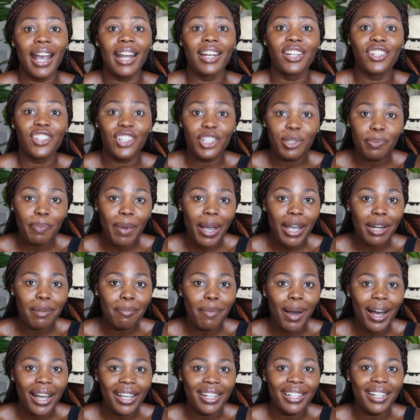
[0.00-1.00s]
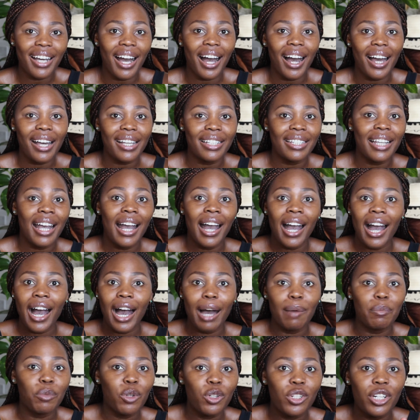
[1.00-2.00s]
And just bear in mind guys,
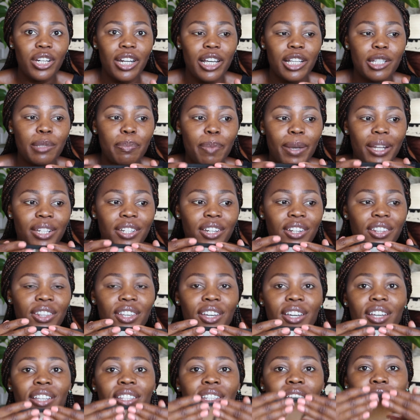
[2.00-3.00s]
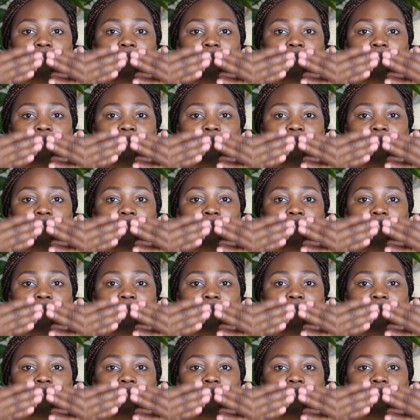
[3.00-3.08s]
I'm not an expert in this.